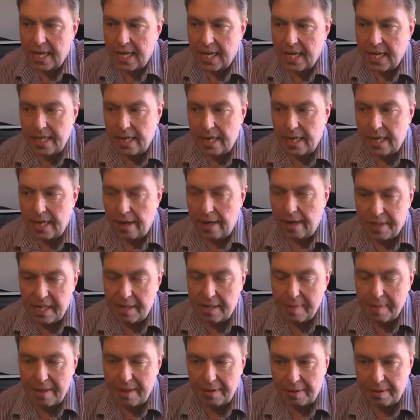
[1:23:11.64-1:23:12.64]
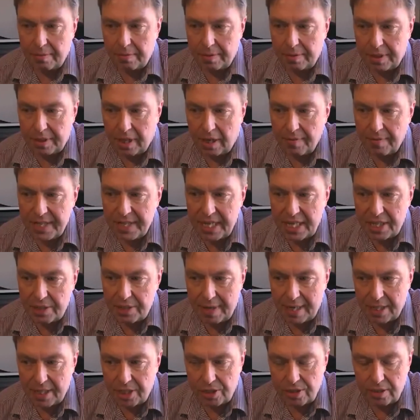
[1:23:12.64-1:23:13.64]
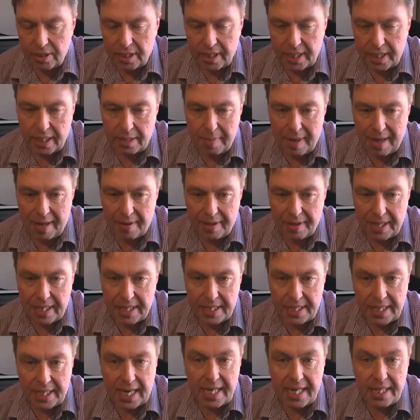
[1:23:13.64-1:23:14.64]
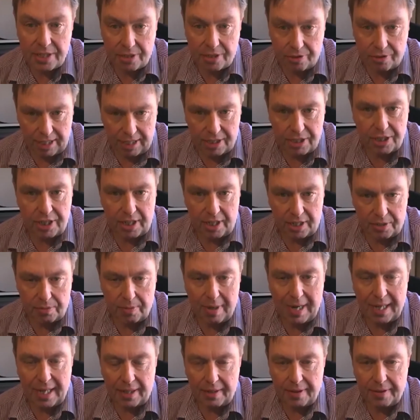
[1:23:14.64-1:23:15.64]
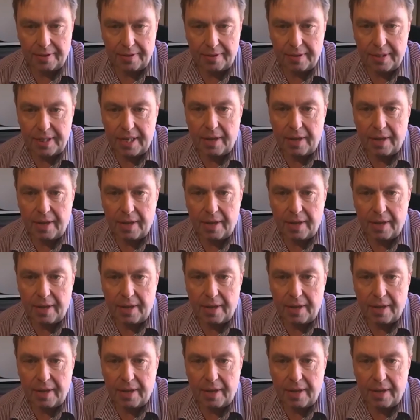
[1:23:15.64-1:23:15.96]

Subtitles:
if you think about the conversation we had shortly about the estate strategy as well,